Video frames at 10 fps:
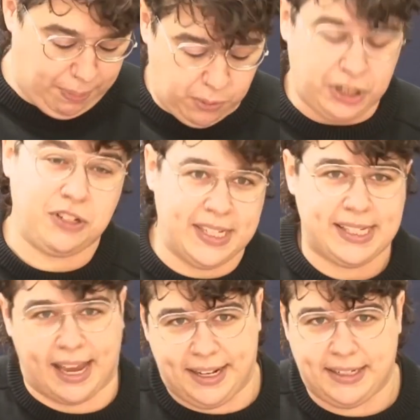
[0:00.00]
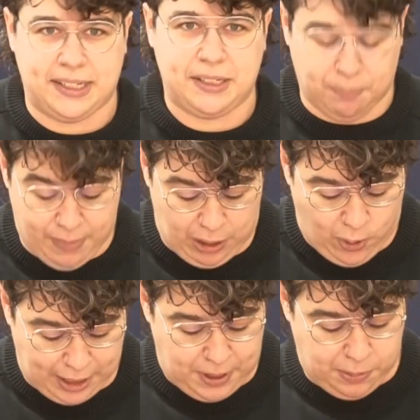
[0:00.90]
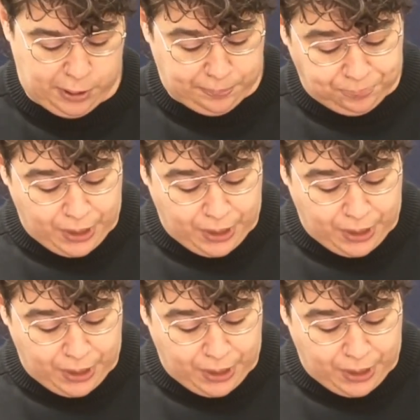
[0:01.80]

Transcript: by which these scientists meant white people.